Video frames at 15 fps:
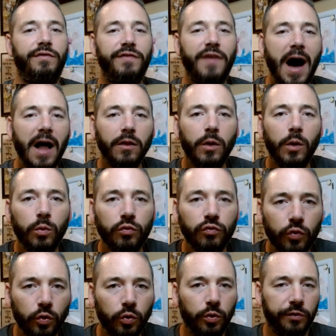Follow
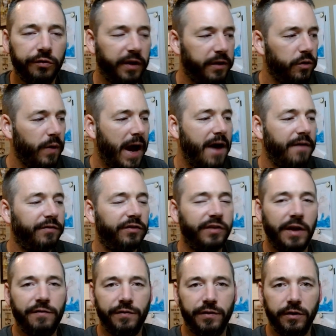rules that you have
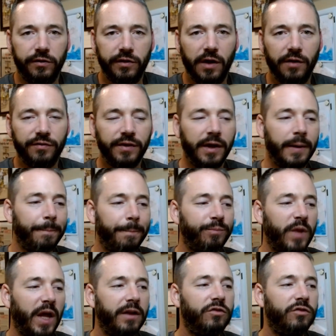set for yourself.
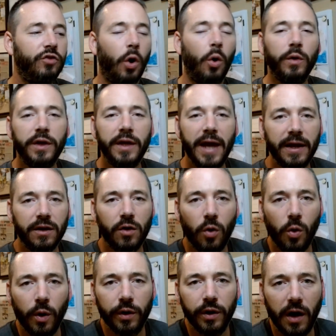And don't get
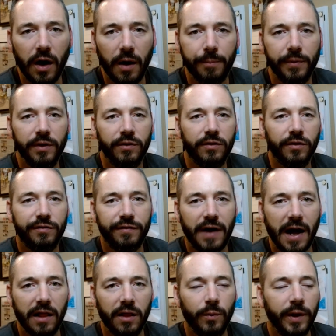caught up into
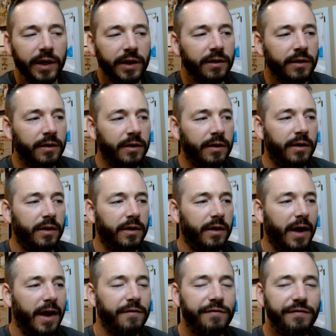following
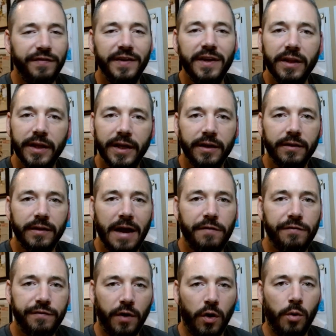and feeling
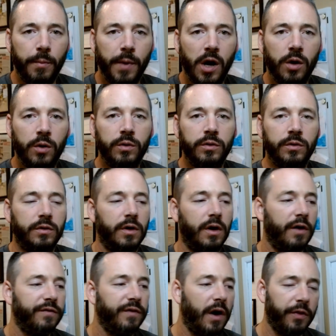that FOMO
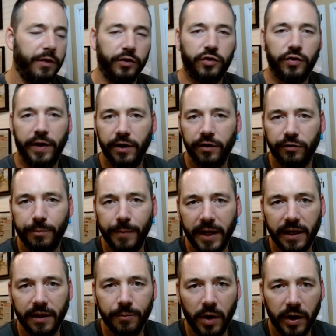of other traders
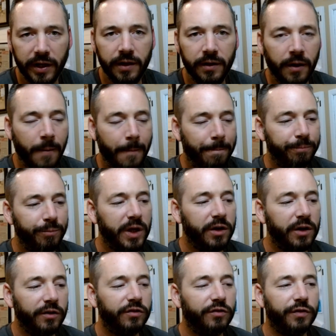making money,
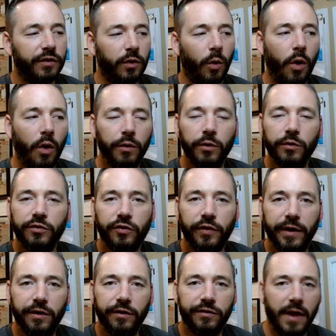because for all those
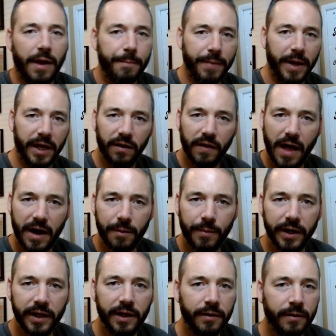traders that made a lot of
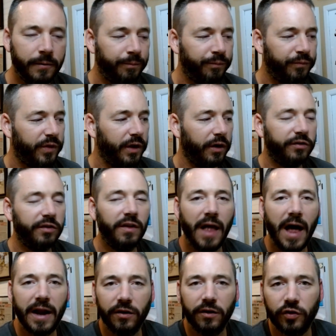money, there's a
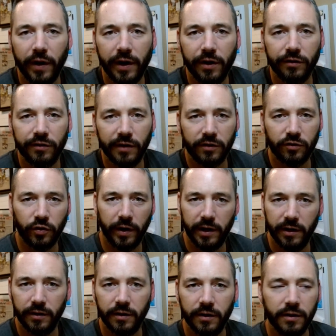lot of traders that
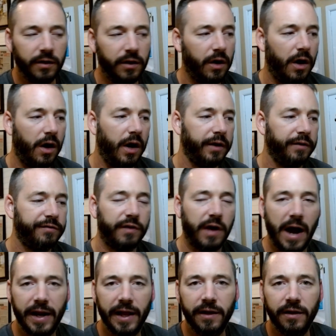traded on
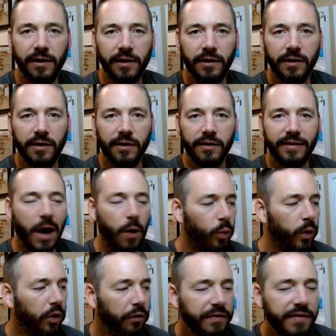Friday that
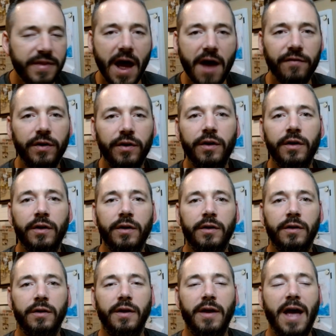will never,
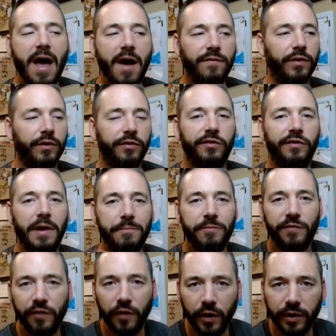ever step
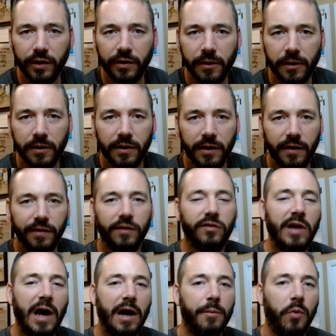foot in the
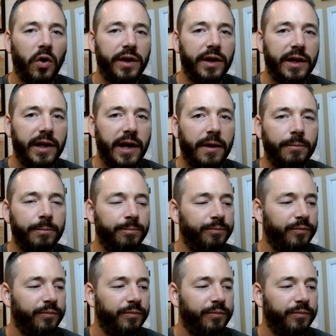stock market again.